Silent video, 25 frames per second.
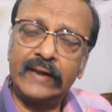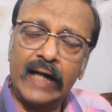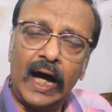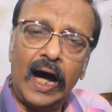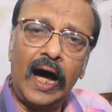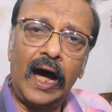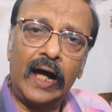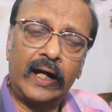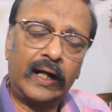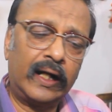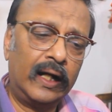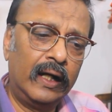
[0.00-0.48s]

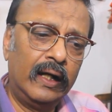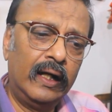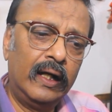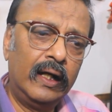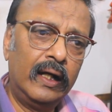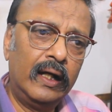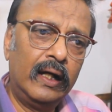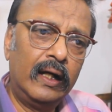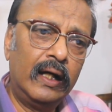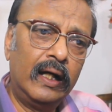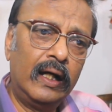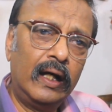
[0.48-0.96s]
are,
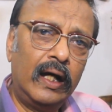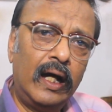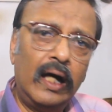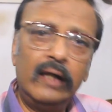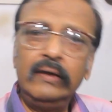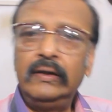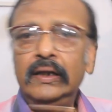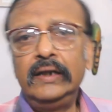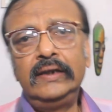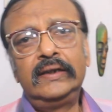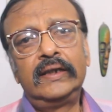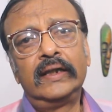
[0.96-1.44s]

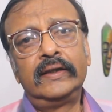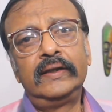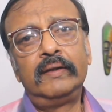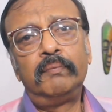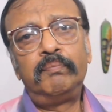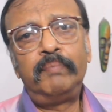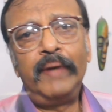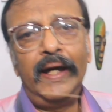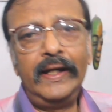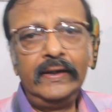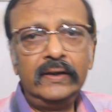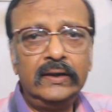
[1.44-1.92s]
these are the
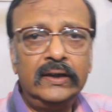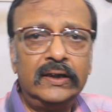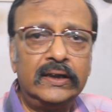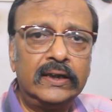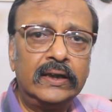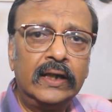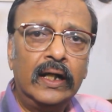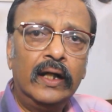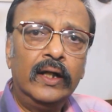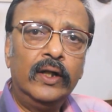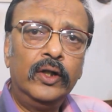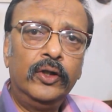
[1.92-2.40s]
pens.